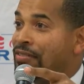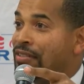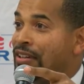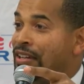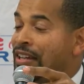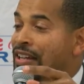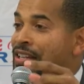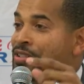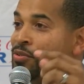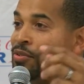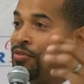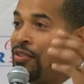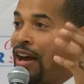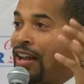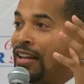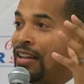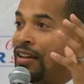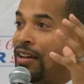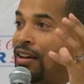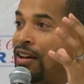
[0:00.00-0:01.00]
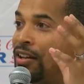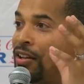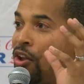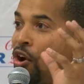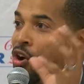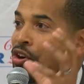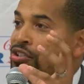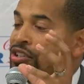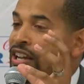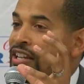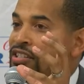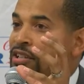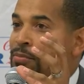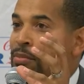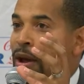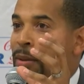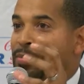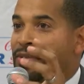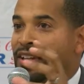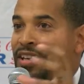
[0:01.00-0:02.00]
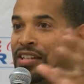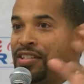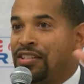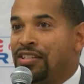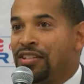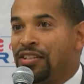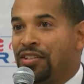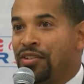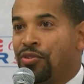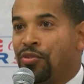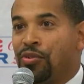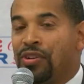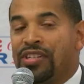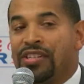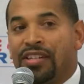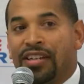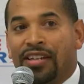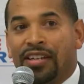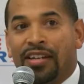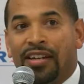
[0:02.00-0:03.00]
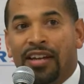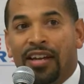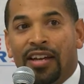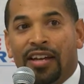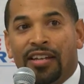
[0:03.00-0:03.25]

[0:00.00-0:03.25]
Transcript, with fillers: So we've got a, a large aging population, an increasing